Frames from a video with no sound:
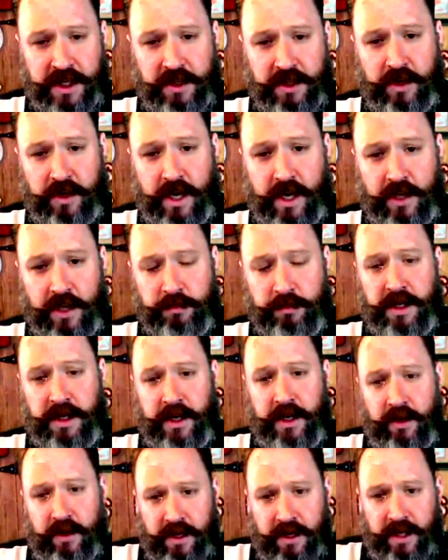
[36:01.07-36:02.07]
you guys being
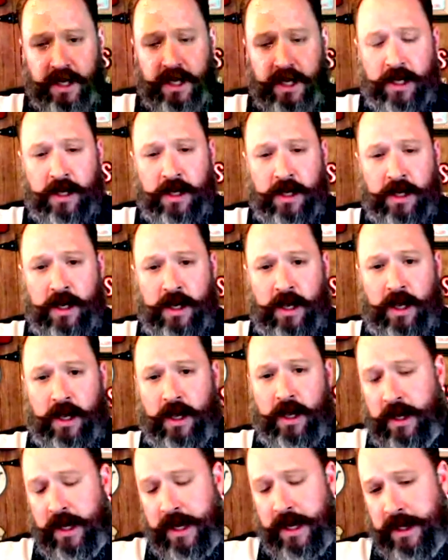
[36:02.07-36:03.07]
here today
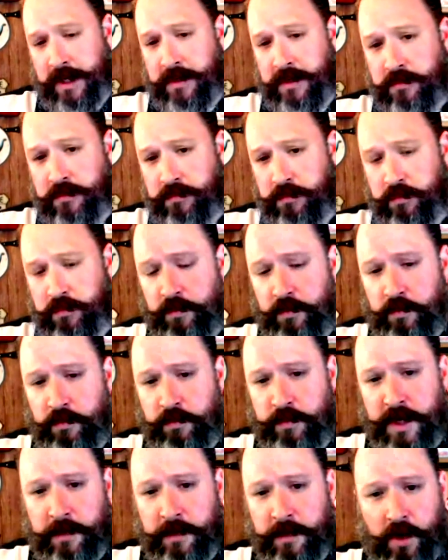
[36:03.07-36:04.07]
uh, and
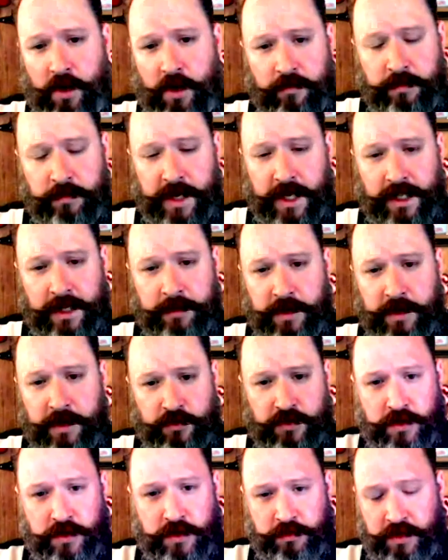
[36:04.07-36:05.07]
being part of manly
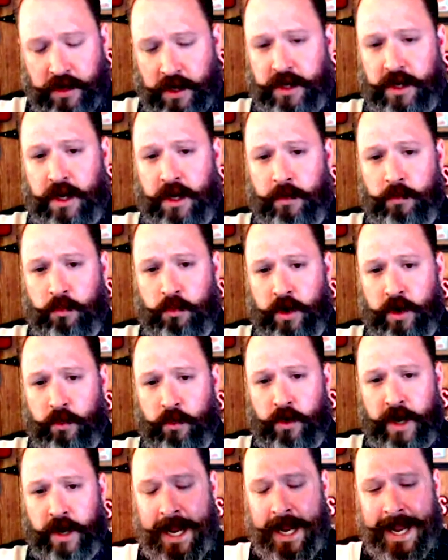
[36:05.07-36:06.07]
pinterest tips dot com, where
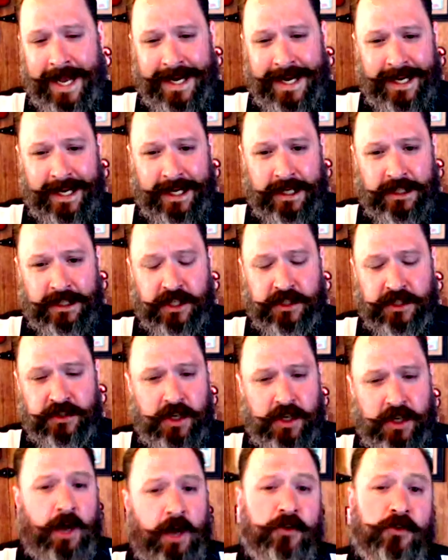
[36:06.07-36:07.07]
we're adding
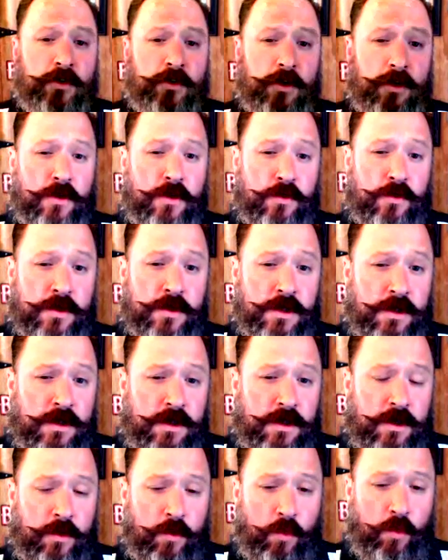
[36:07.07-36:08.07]
testosterone
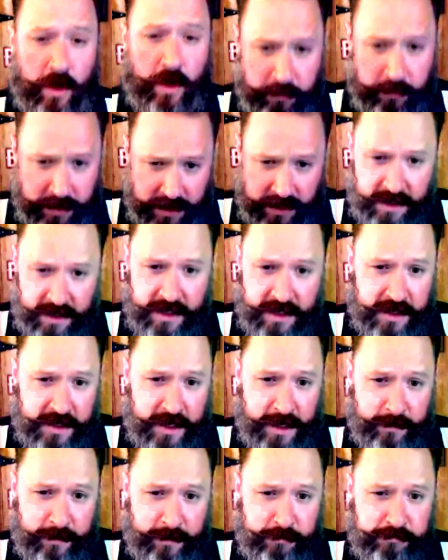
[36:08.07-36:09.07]
one pin at a
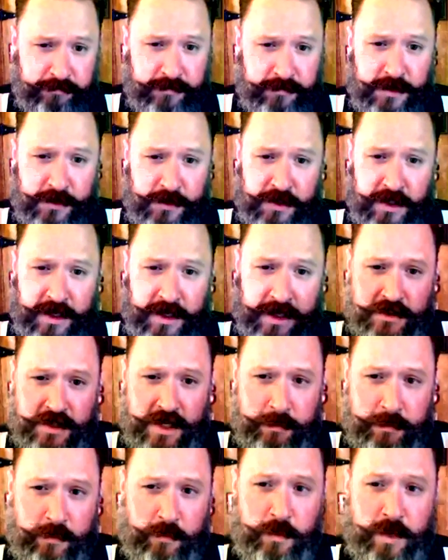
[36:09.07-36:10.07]
time. See you next
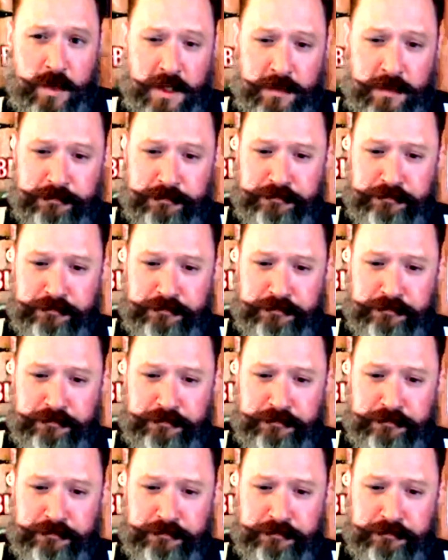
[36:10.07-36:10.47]
time, everybody.